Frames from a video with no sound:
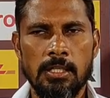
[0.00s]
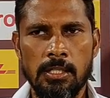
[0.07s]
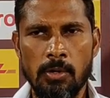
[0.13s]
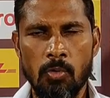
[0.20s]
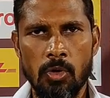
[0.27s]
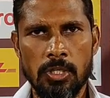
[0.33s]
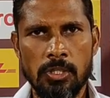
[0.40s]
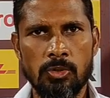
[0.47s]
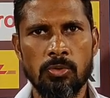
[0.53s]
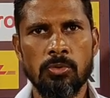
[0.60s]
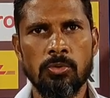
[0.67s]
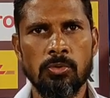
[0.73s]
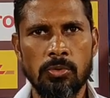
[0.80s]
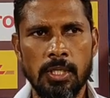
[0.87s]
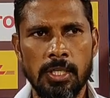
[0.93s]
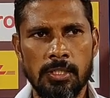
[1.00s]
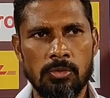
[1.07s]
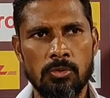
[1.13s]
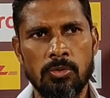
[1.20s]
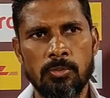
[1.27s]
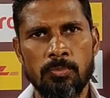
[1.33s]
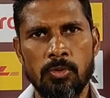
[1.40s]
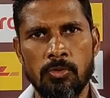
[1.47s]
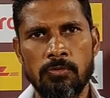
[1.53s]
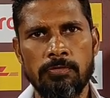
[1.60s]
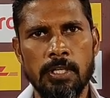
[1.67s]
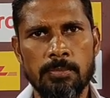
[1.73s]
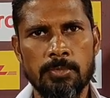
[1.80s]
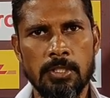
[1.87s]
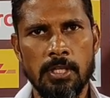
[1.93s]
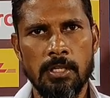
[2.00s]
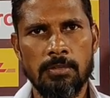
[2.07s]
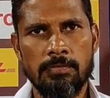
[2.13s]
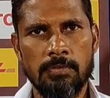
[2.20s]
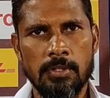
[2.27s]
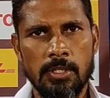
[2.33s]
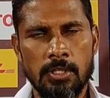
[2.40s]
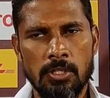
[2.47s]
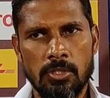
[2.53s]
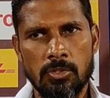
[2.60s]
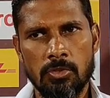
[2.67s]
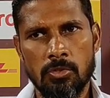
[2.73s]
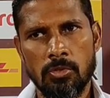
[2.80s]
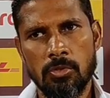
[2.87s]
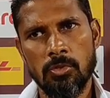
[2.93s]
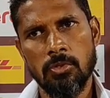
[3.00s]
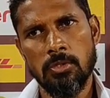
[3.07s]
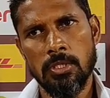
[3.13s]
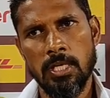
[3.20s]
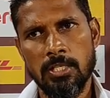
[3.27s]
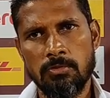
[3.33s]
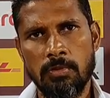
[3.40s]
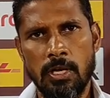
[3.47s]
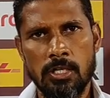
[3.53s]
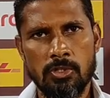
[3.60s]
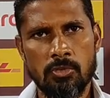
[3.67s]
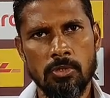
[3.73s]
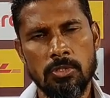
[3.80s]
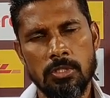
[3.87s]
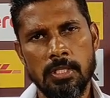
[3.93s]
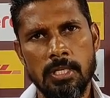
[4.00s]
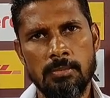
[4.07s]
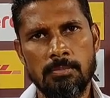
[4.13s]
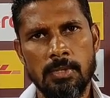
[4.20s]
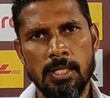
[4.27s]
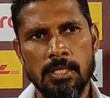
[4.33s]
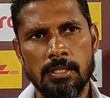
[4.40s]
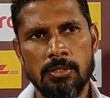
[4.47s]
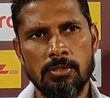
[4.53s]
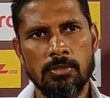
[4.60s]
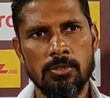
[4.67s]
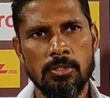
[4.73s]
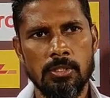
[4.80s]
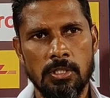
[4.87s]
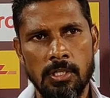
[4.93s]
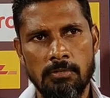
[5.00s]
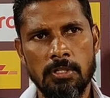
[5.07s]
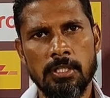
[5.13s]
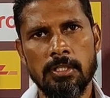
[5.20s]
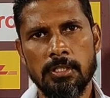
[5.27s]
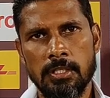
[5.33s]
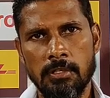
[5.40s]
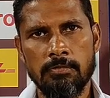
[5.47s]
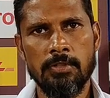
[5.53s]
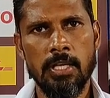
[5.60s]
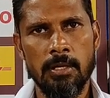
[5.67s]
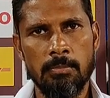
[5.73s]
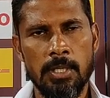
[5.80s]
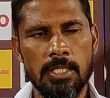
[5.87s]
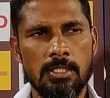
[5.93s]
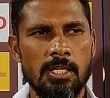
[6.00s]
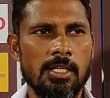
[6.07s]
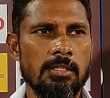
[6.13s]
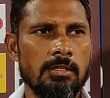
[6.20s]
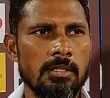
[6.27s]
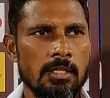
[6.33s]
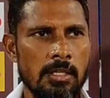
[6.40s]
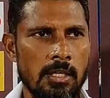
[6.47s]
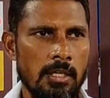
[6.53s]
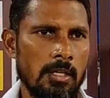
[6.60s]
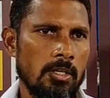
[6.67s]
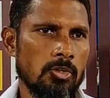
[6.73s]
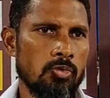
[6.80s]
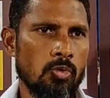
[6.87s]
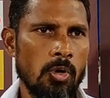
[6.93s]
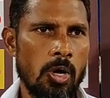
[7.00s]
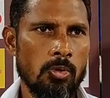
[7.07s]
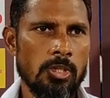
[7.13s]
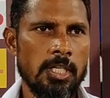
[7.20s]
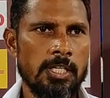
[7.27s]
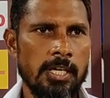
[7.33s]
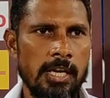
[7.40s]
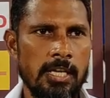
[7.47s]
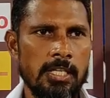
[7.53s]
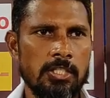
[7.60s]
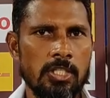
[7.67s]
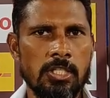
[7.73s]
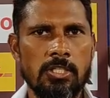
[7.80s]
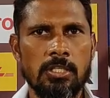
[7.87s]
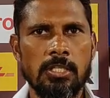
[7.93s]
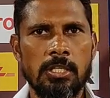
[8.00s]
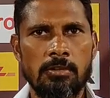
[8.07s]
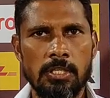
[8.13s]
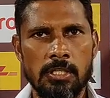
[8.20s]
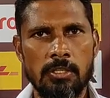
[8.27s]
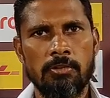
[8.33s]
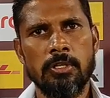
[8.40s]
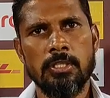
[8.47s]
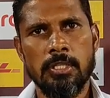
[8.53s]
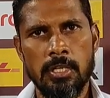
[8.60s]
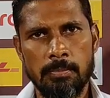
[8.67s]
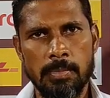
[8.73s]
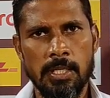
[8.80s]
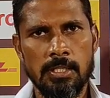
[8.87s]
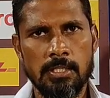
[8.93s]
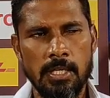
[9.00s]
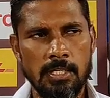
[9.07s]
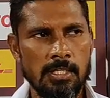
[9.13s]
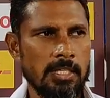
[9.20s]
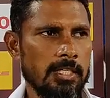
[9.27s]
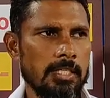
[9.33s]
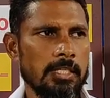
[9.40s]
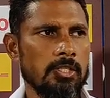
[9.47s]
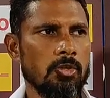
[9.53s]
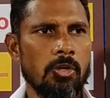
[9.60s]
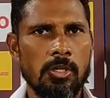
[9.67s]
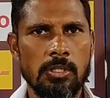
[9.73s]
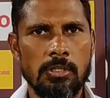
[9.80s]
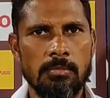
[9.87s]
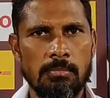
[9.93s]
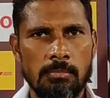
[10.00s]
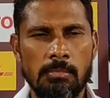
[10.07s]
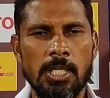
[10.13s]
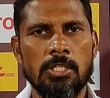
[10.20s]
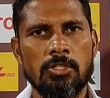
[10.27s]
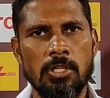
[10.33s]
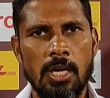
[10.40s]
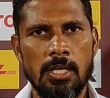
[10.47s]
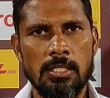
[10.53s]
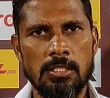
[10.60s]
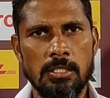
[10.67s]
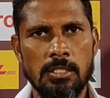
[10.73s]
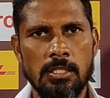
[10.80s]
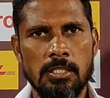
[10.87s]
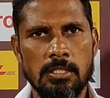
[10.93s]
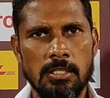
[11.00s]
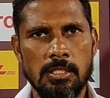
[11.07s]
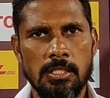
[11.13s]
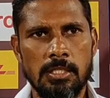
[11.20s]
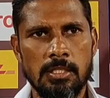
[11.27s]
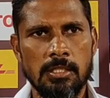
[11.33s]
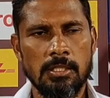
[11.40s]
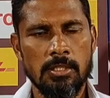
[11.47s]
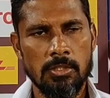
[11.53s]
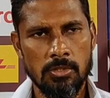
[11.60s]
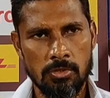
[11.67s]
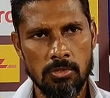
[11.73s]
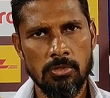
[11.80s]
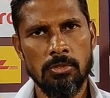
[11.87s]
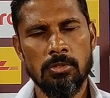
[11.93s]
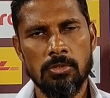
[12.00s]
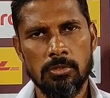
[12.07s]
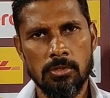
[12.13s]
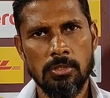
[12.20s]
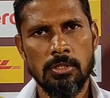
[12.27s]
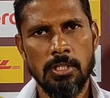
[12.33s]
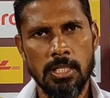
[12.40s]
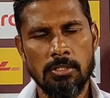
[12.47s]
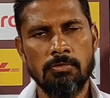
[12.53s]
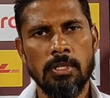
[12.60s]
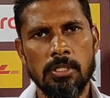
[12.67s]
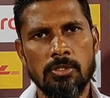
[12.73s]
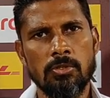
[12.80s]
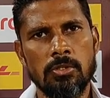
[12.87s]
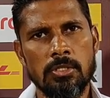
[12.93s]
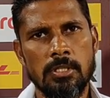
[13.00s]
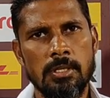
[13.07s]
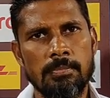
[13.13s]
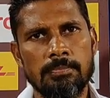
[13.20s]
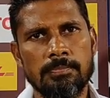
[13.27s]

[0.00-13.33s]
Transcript: they wanted to like you know prove themselves. So that's why I chose them. Like you know, they will give their best. And throughout the training session, they were giving their best, and they didn't got much chance in this league. So that's why I chose. Them.